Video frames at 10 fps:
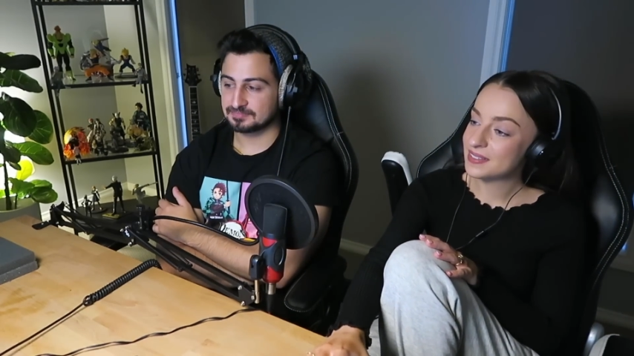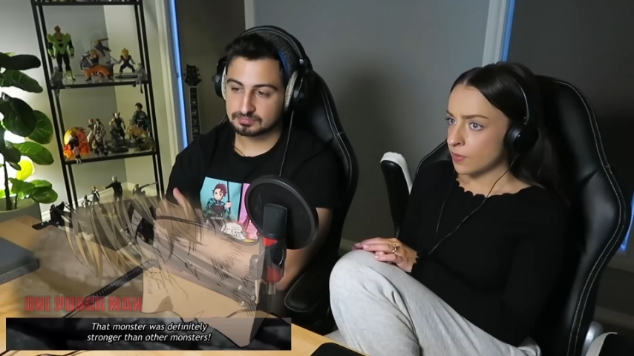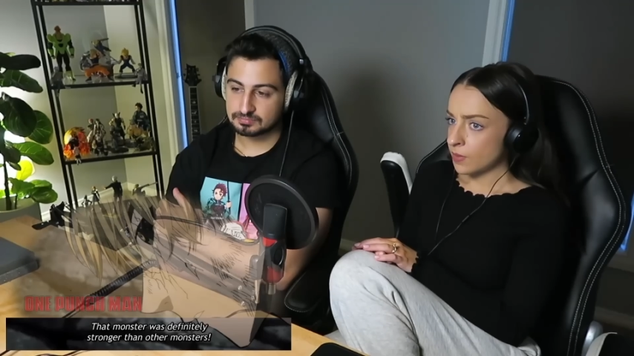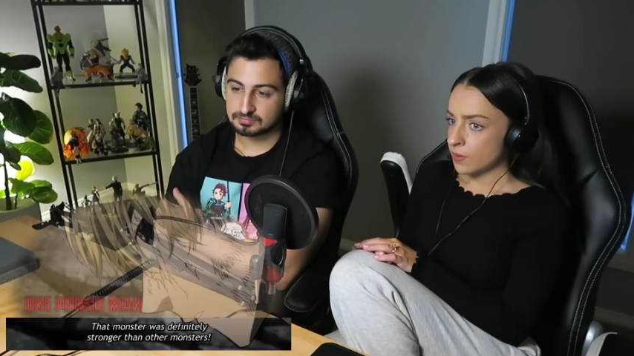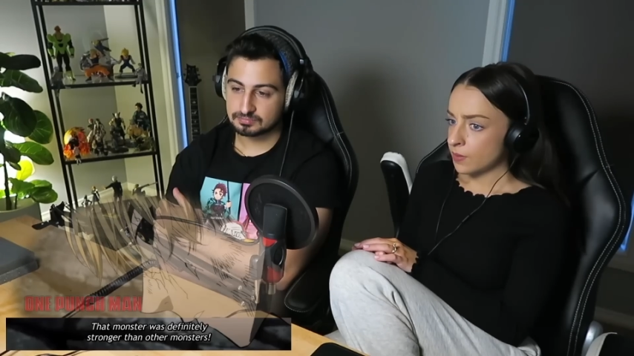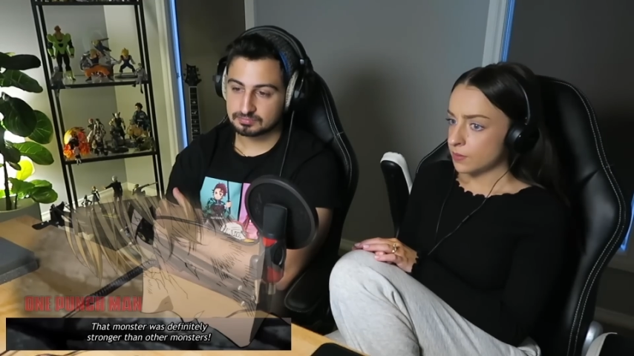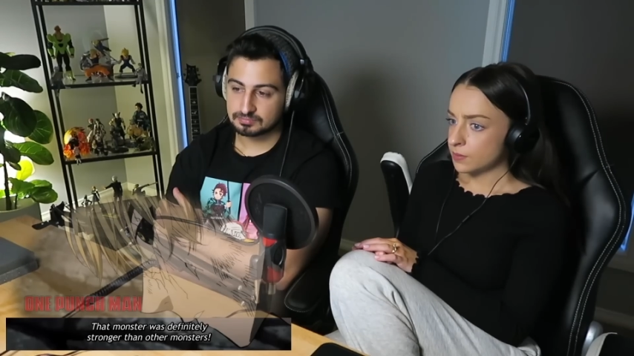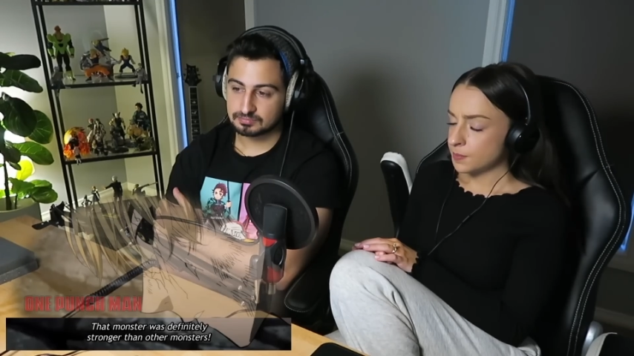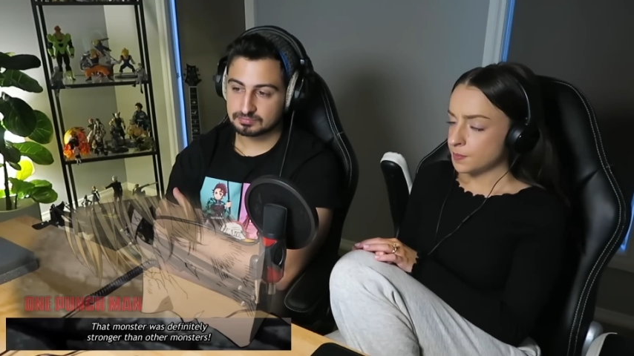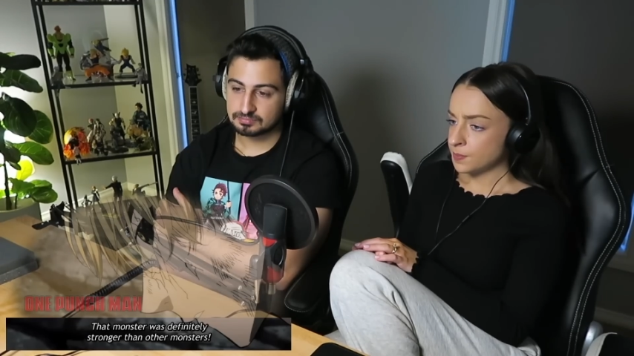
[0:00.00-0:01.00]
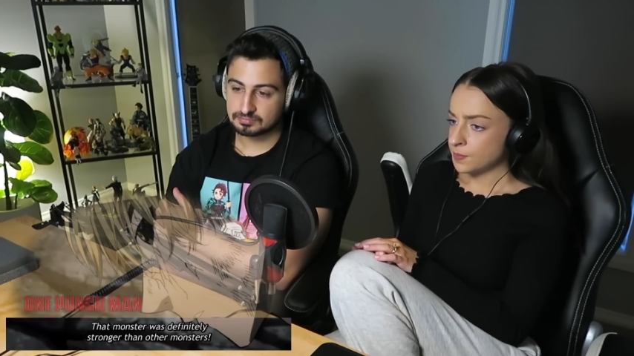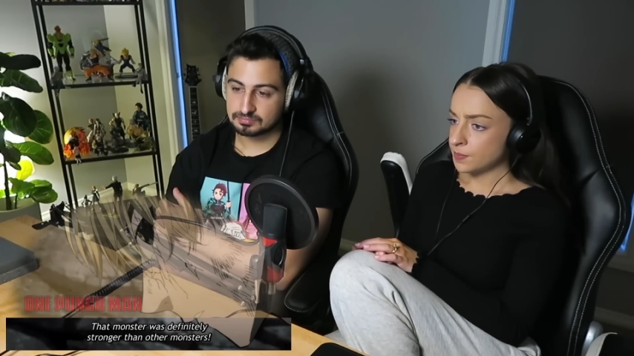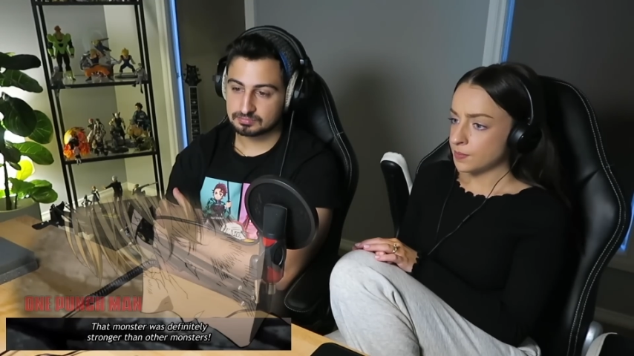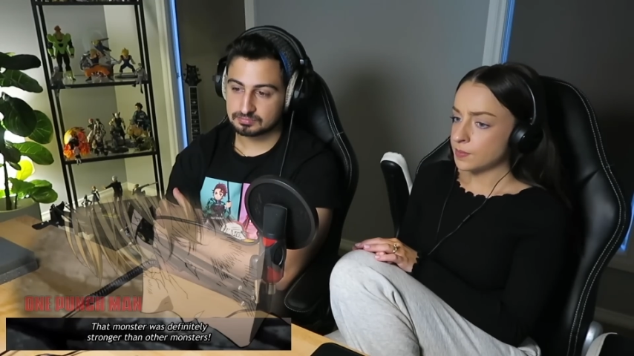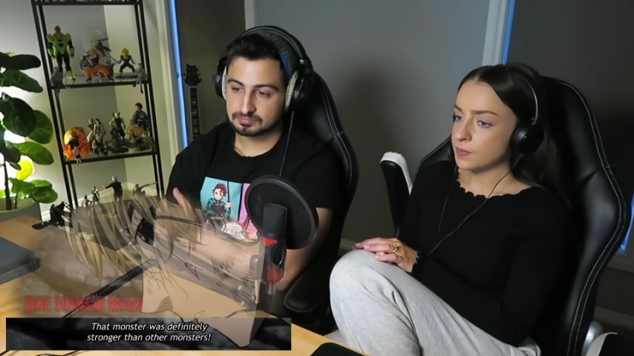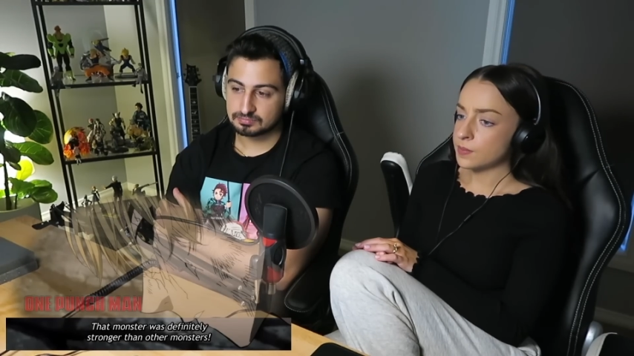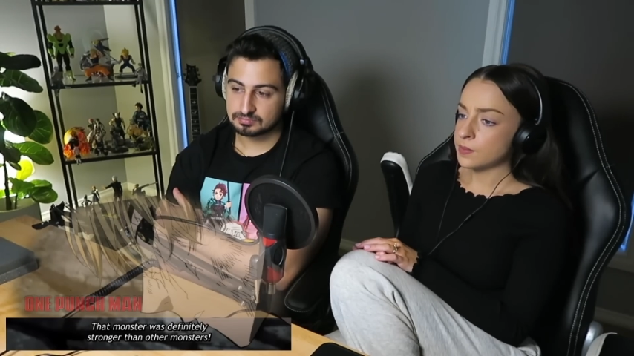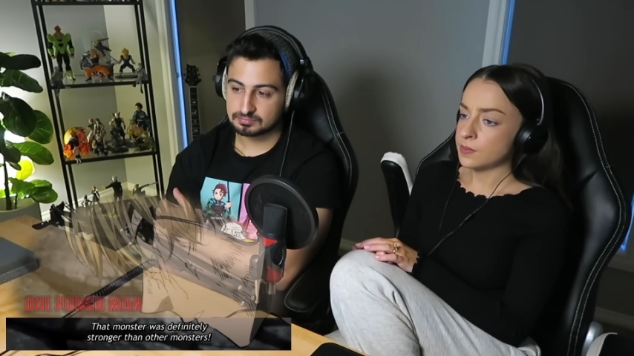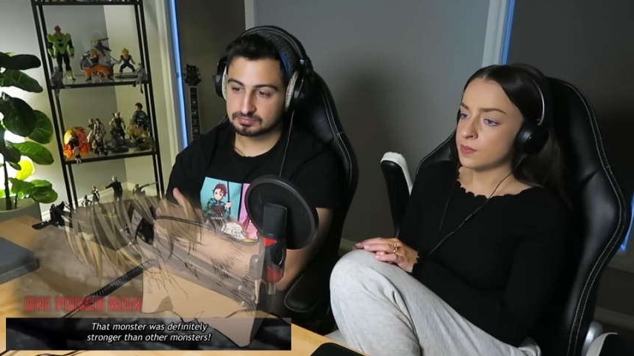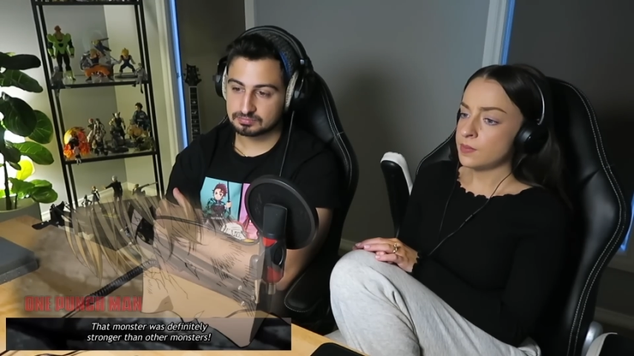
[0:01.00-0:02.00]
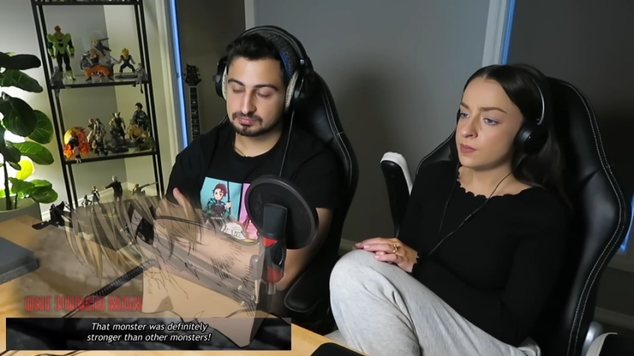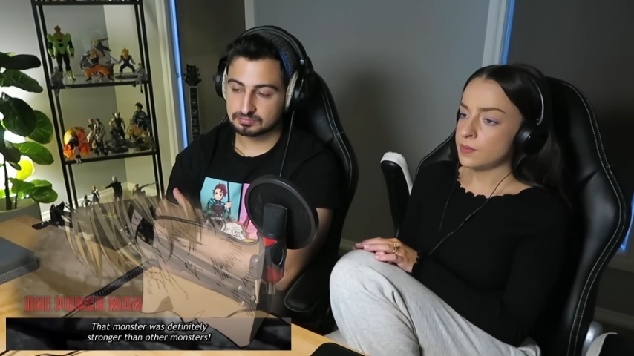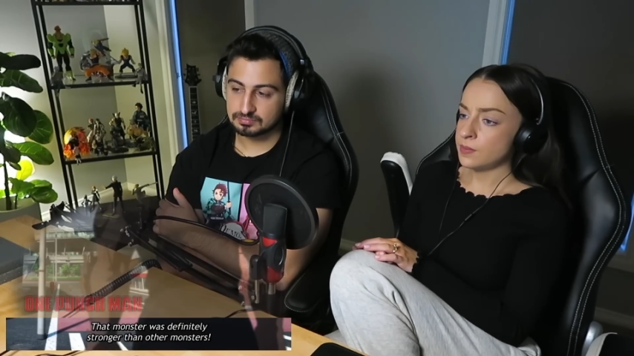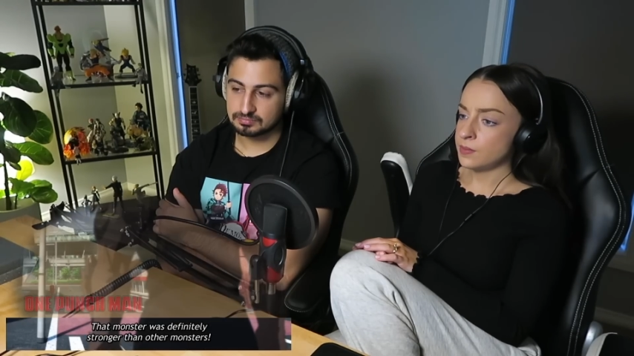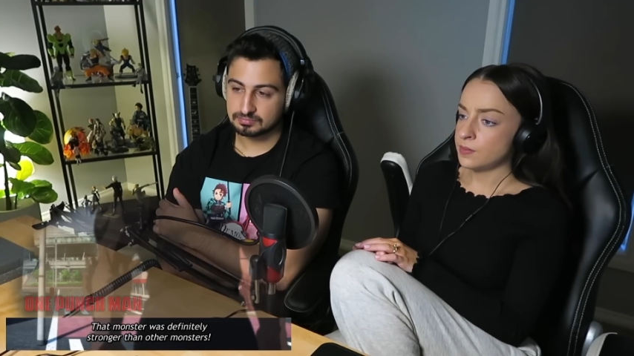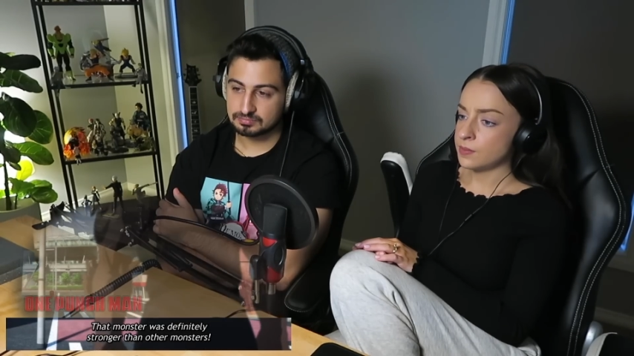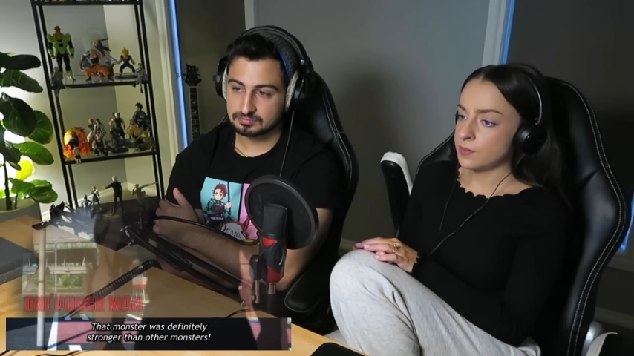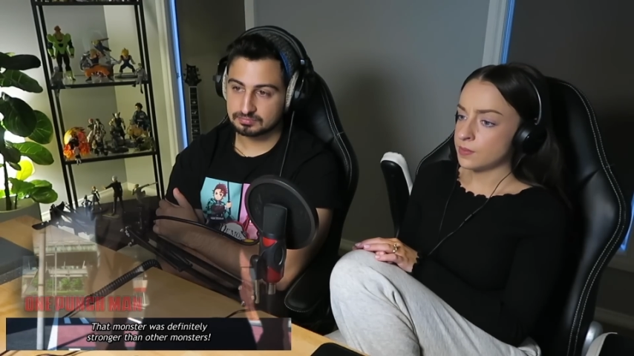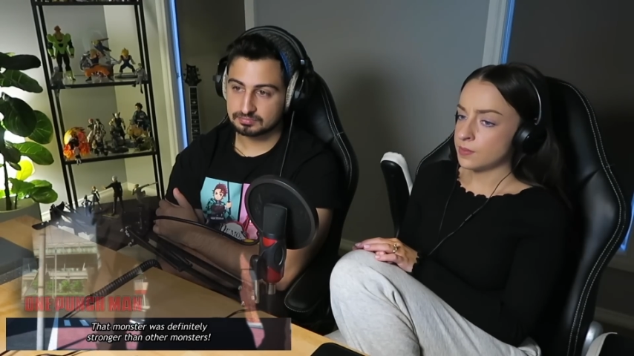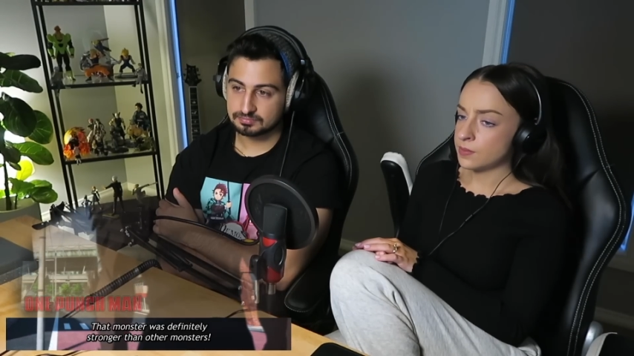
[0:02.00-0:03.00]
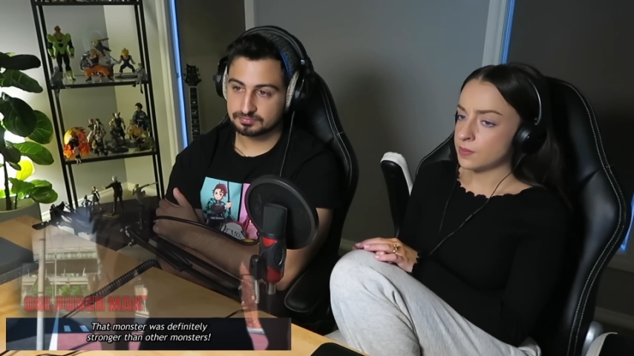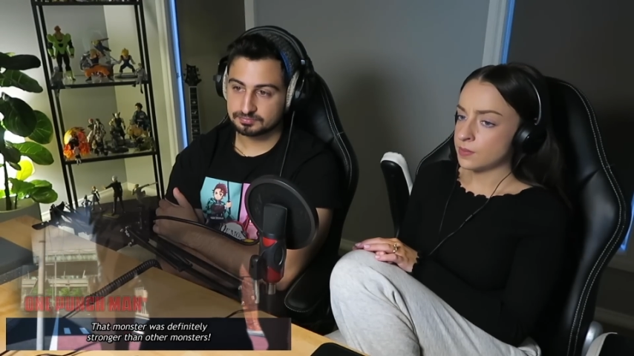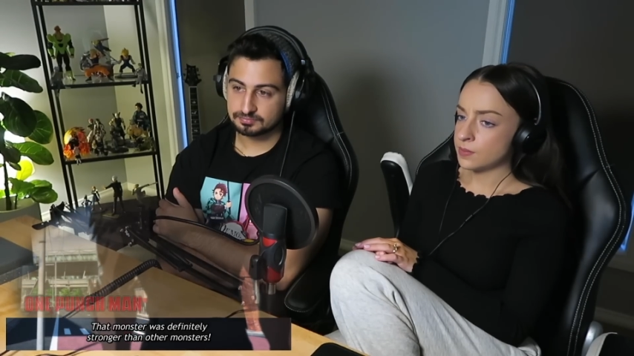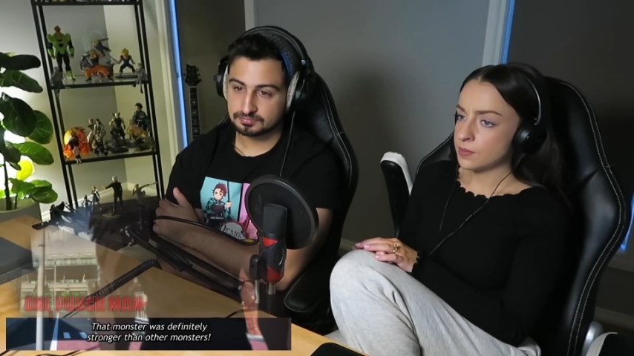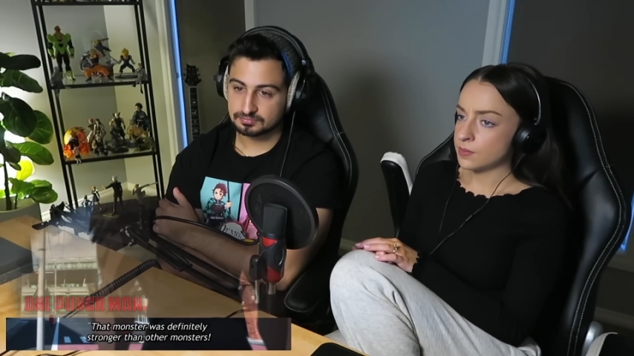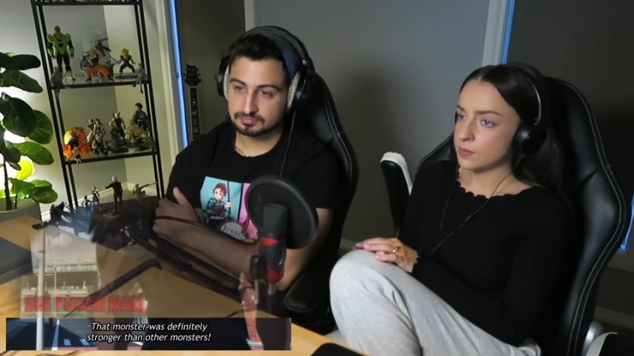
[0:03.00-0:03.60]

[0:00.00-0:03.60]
Nobody speaks.